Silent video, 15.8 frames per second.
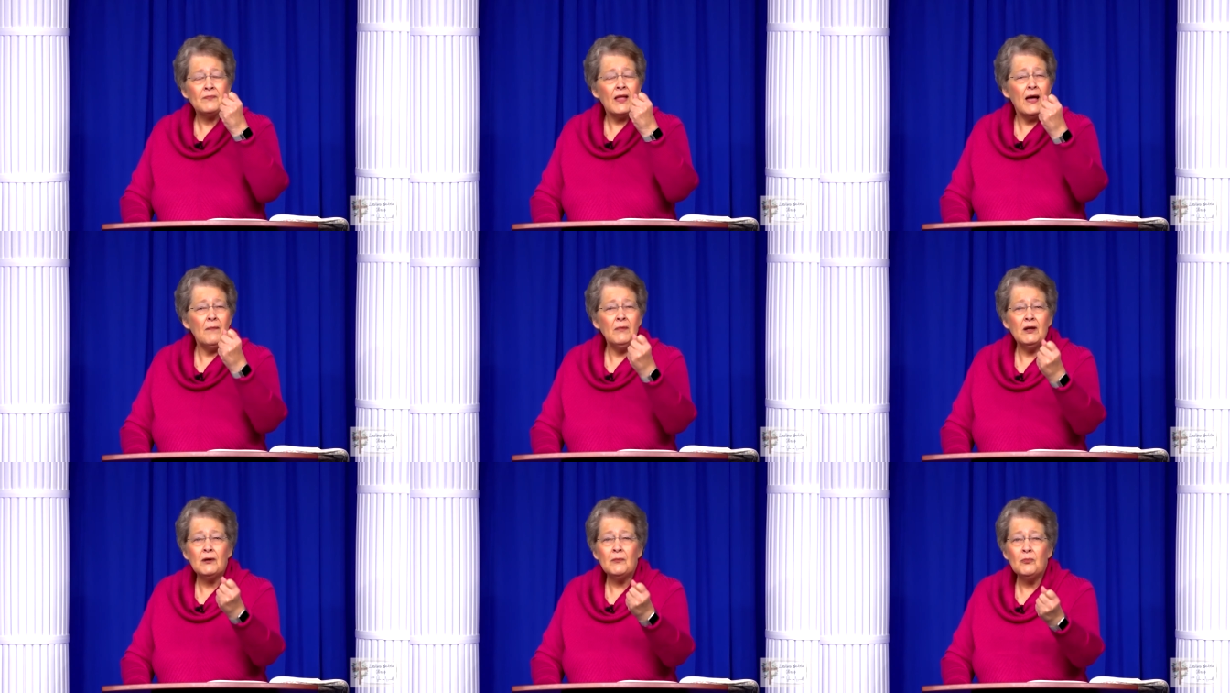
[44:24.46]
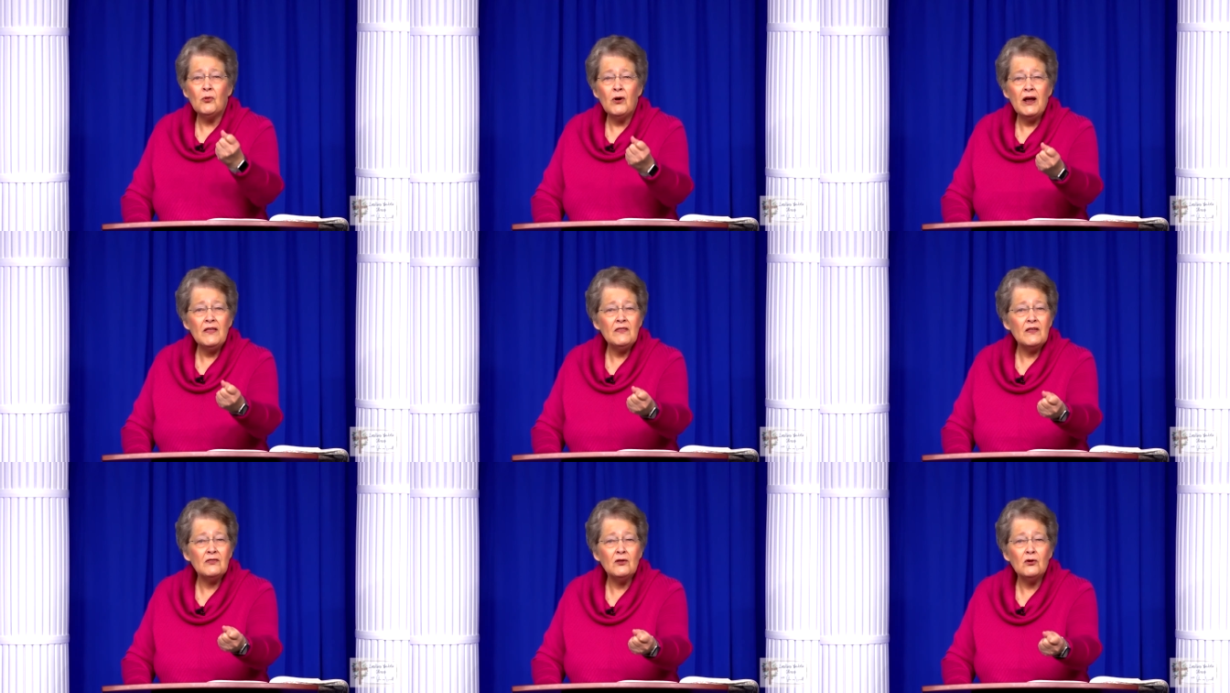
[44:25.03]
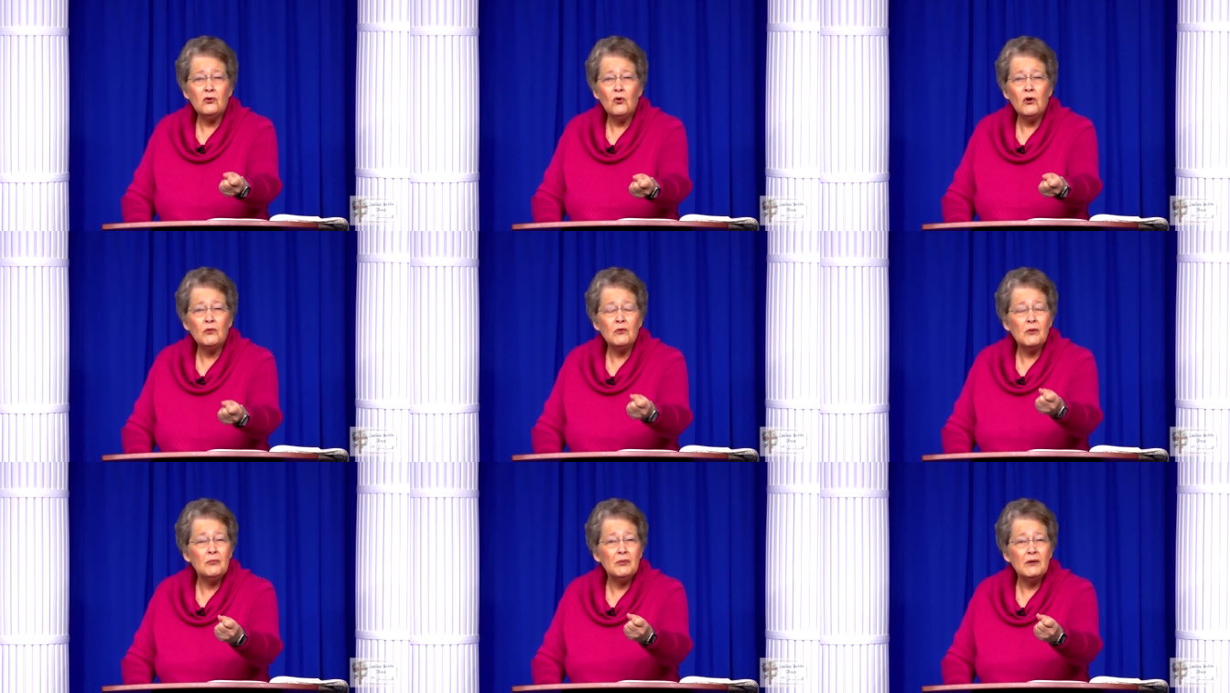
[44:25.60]
I'm going to pray that the Lord
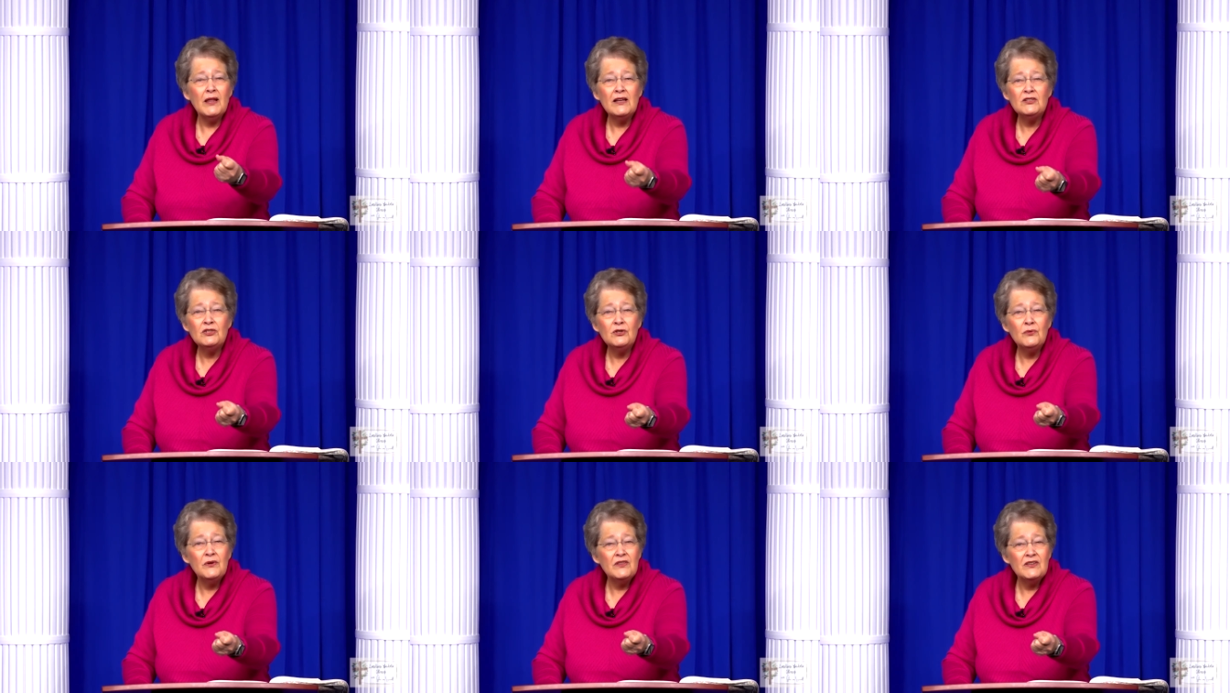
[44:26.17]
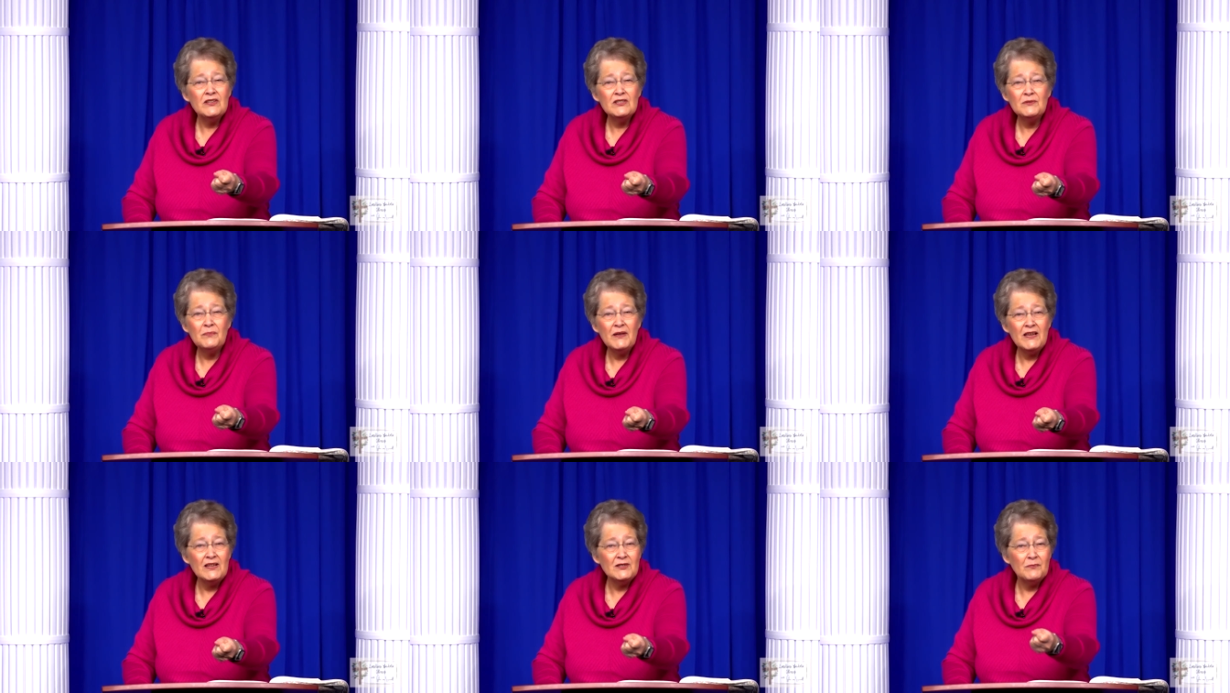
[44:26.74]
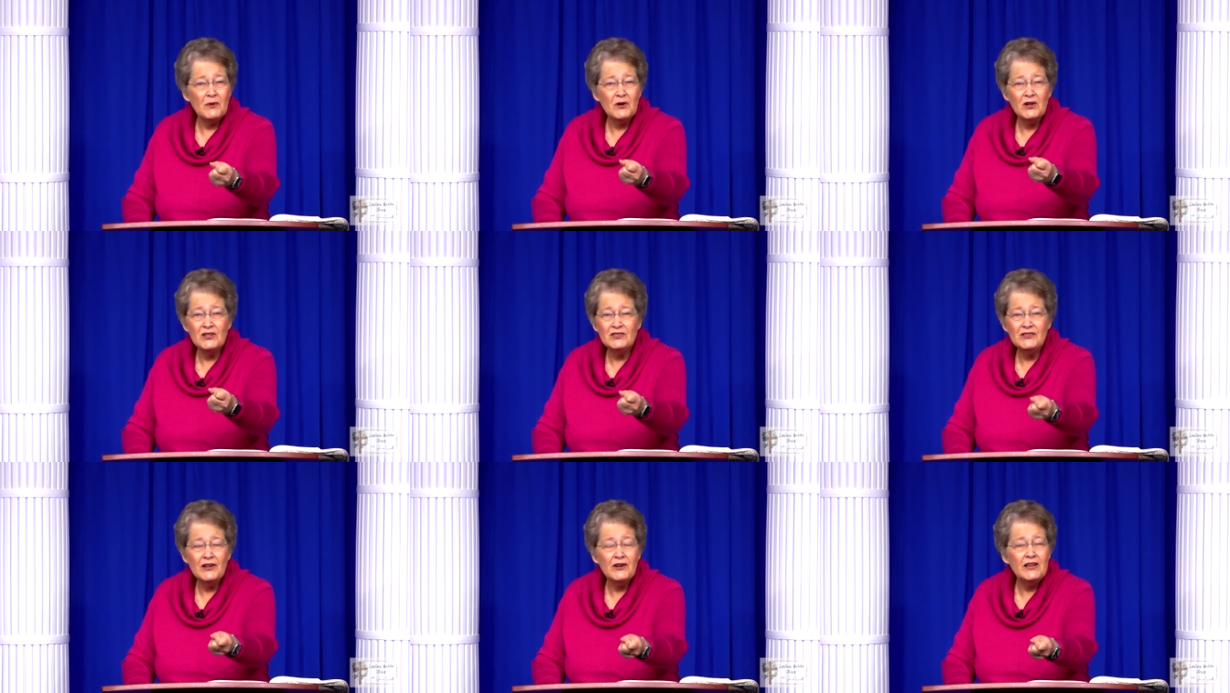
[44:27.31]
will bless you with His peace
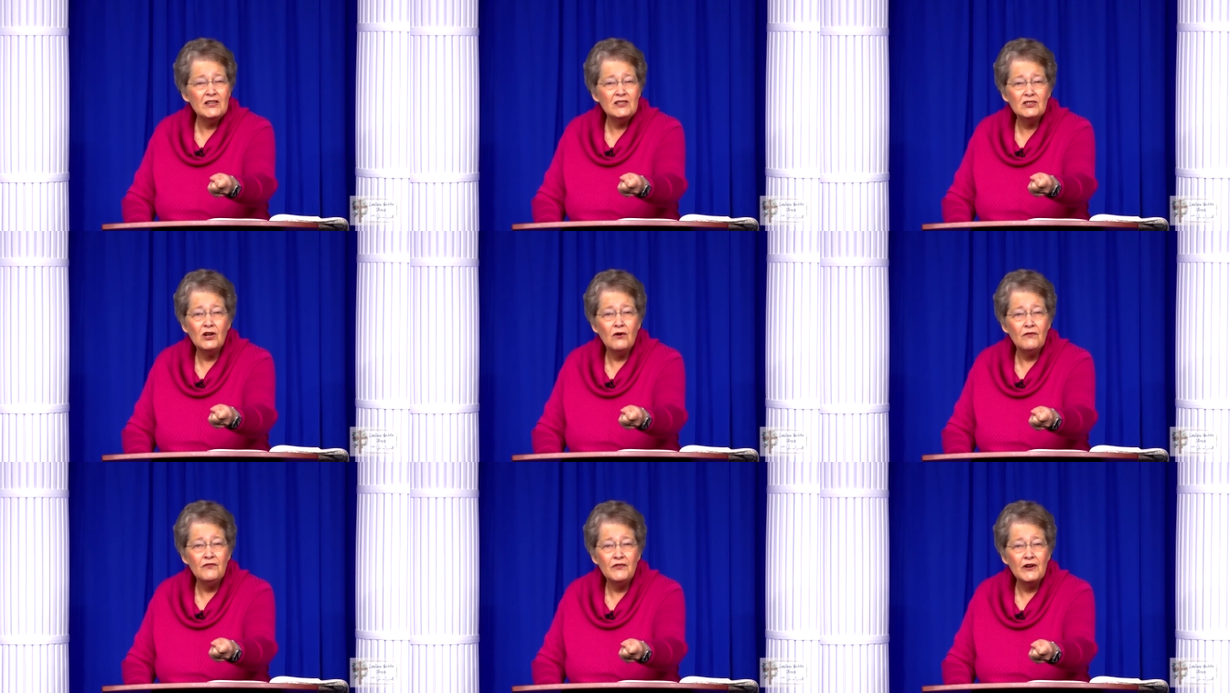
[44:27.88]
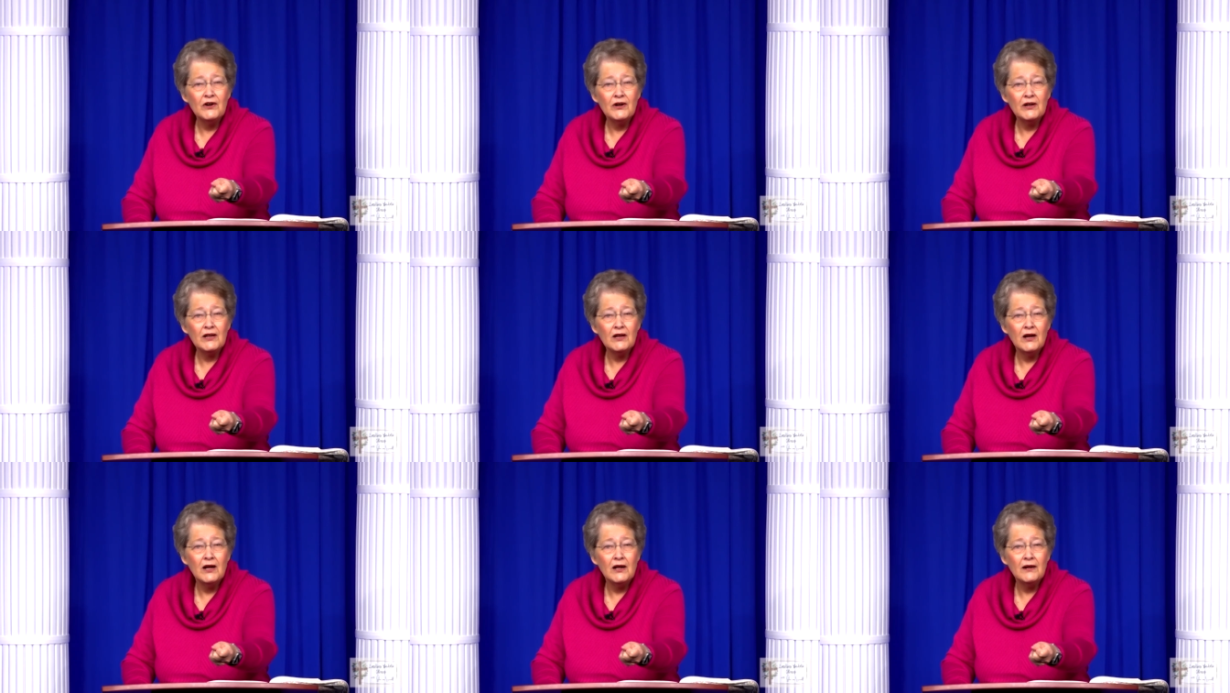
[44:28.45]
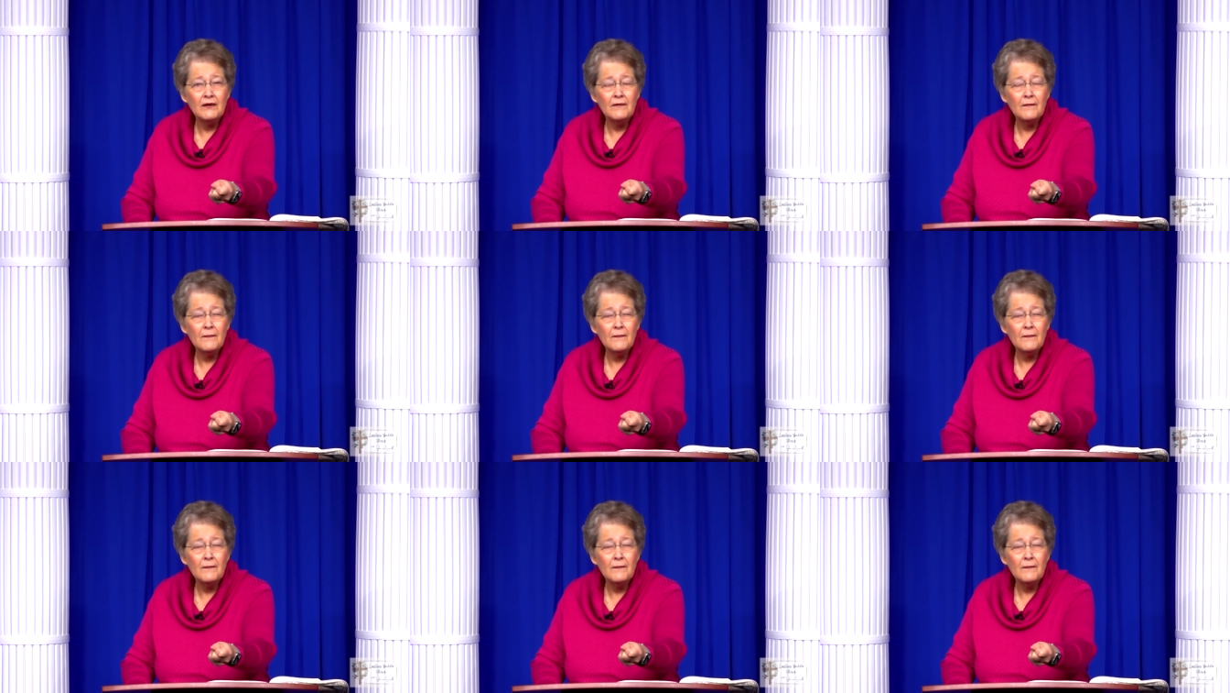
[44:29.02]
because there is no fear in God.